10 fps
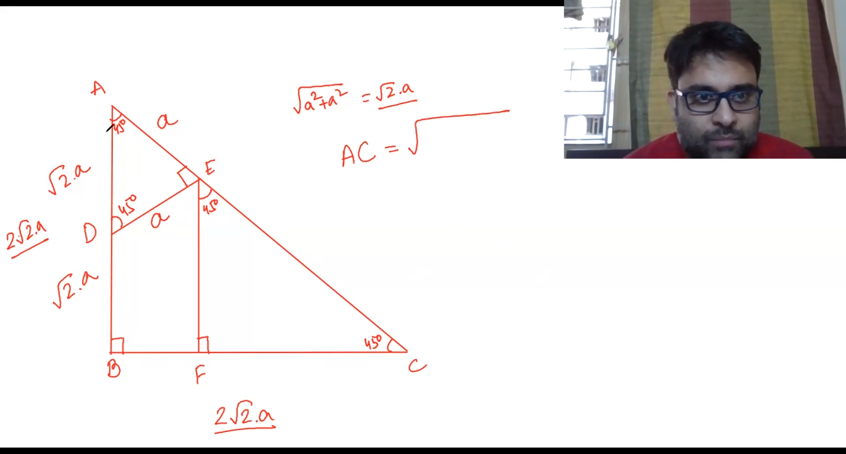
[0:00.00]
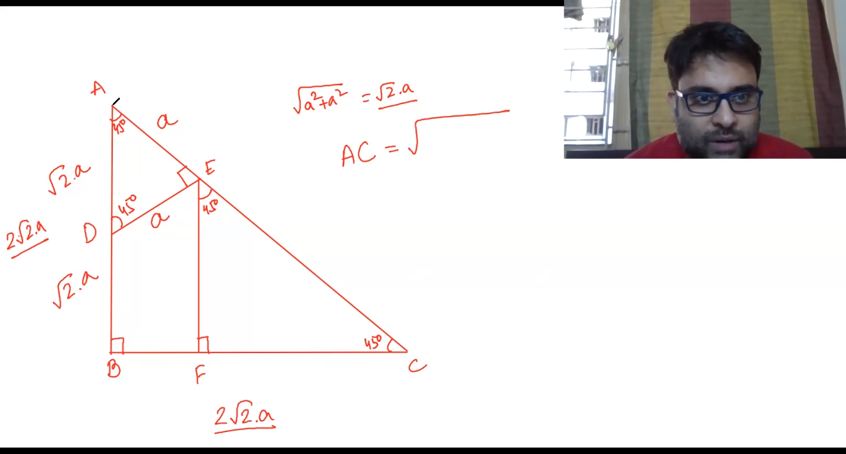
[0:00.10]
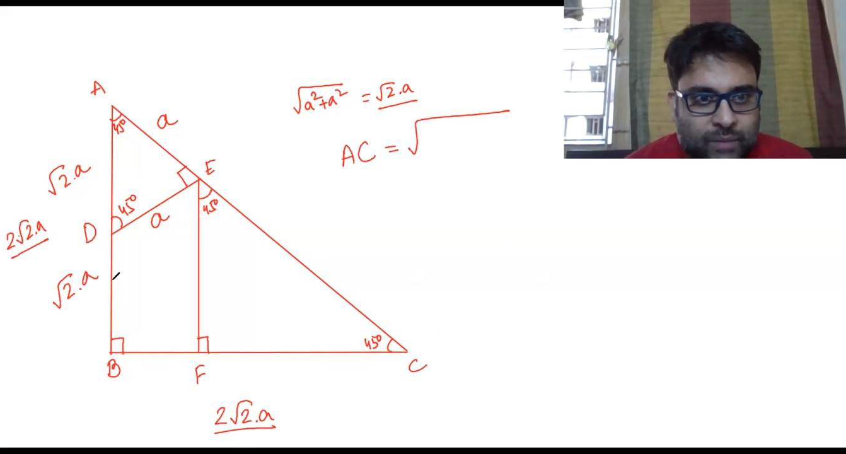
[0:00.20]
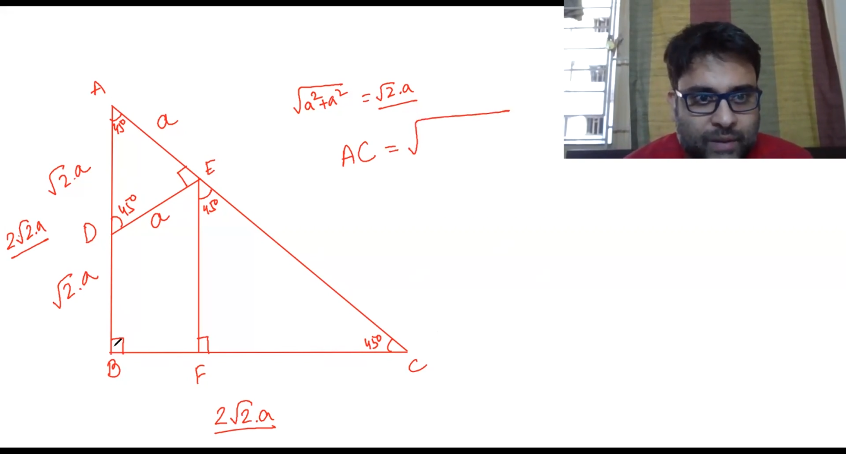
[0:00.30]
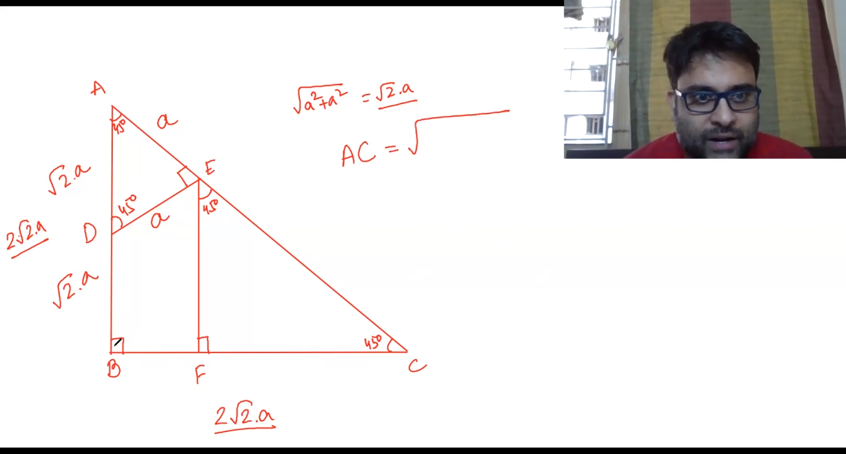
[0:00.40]

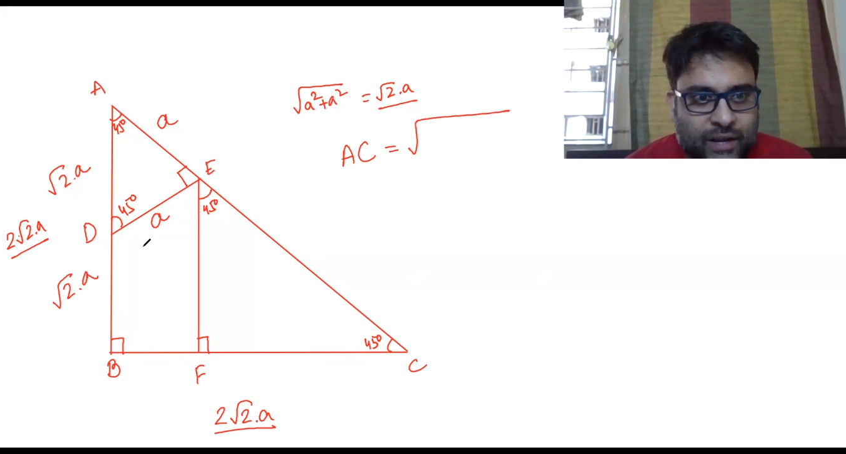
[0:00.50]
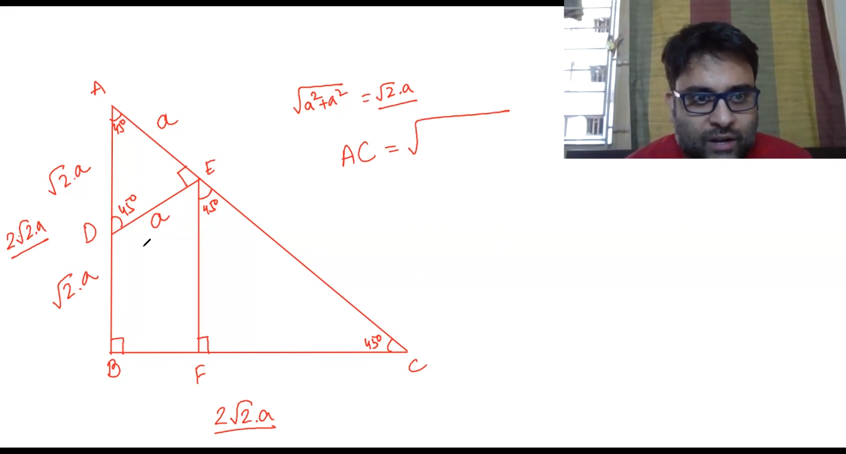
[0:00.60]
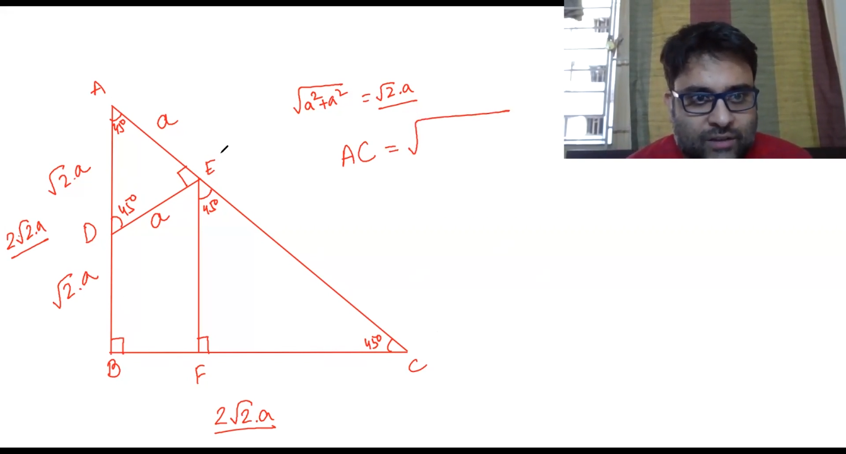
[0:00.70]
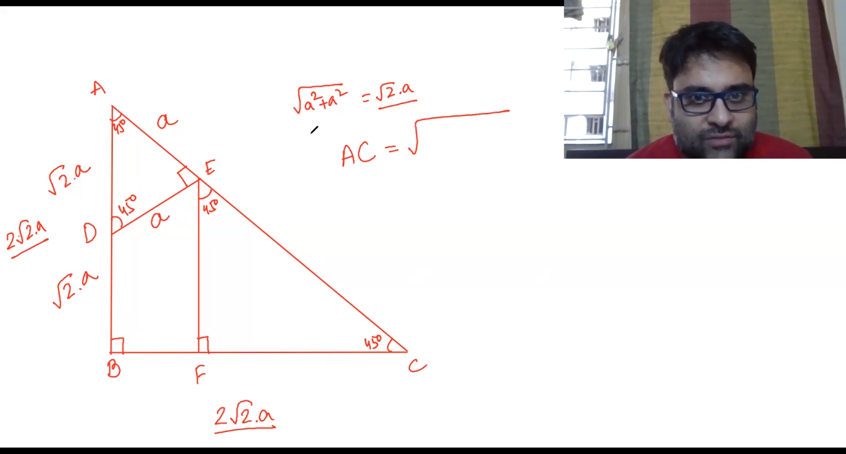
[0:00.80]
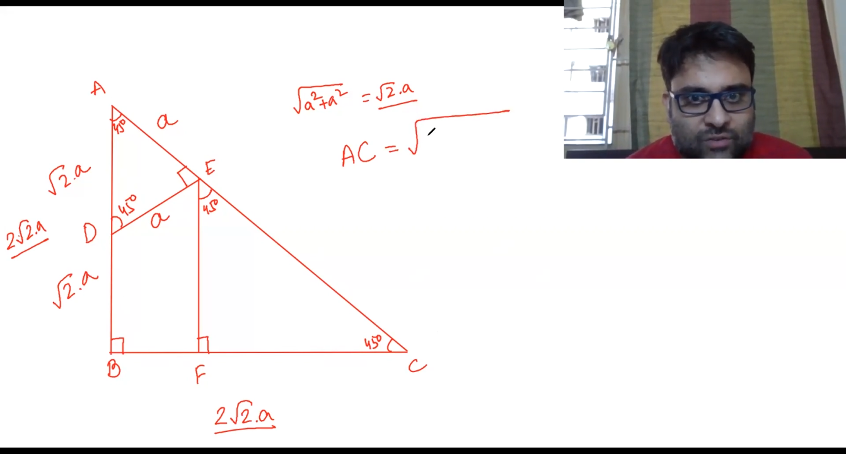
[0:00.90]

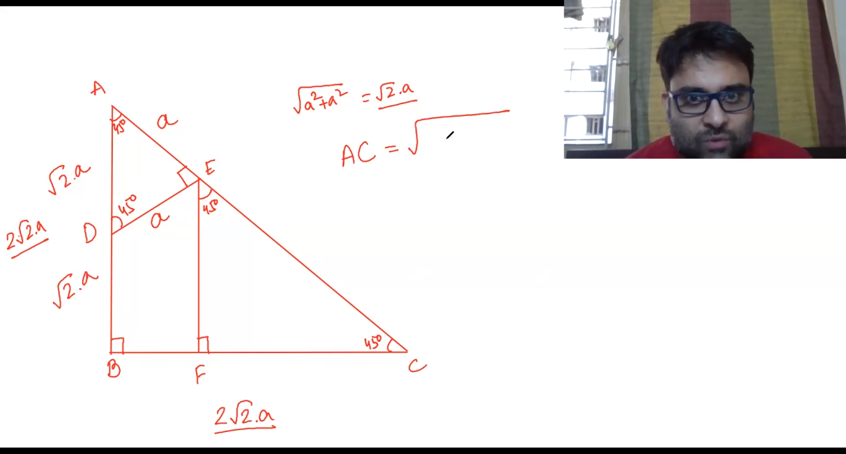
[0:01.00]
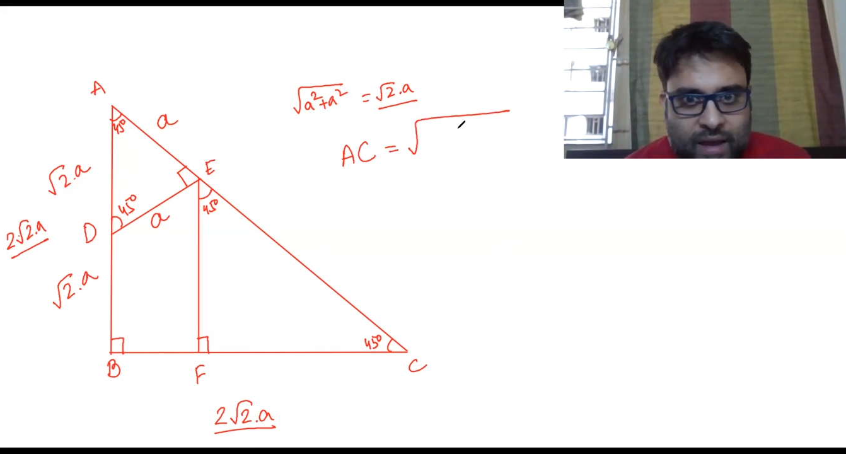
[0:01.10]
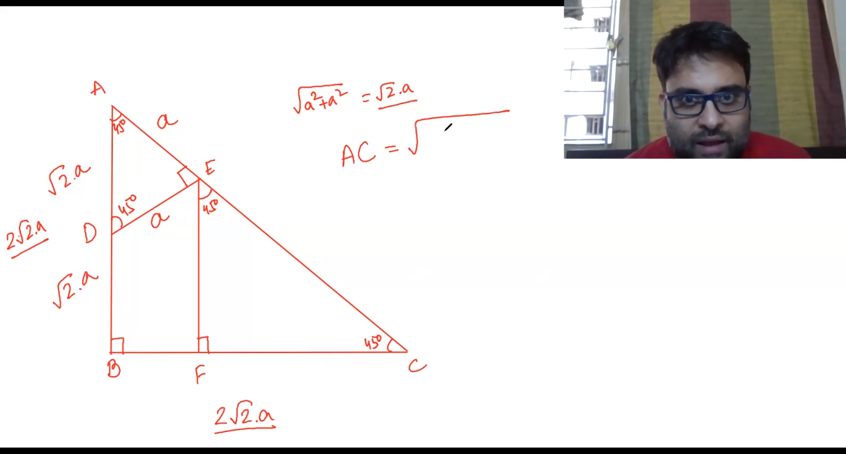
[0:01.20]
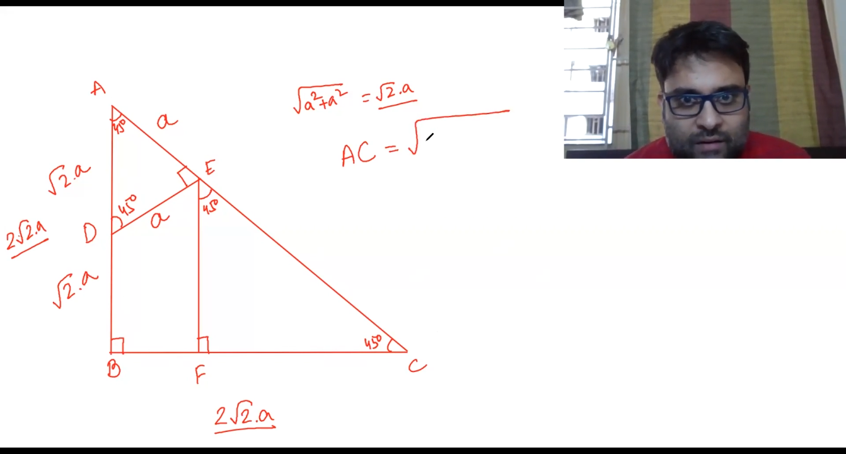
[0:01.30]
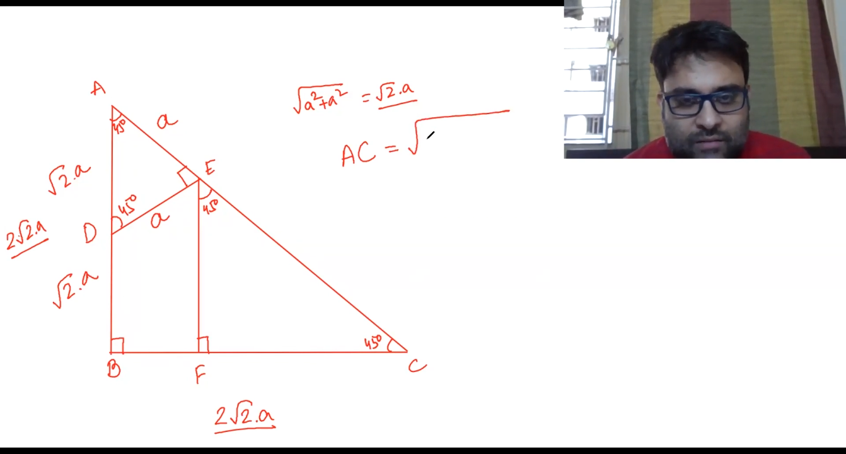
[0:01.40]
perpendicular
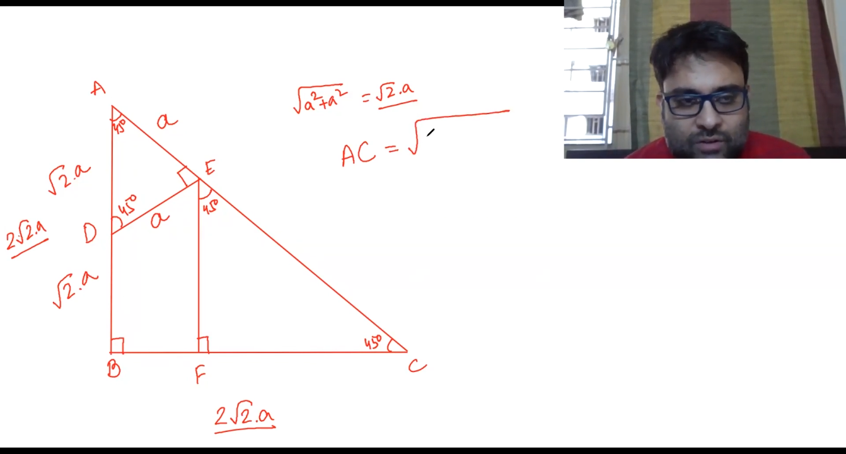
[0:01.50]
square.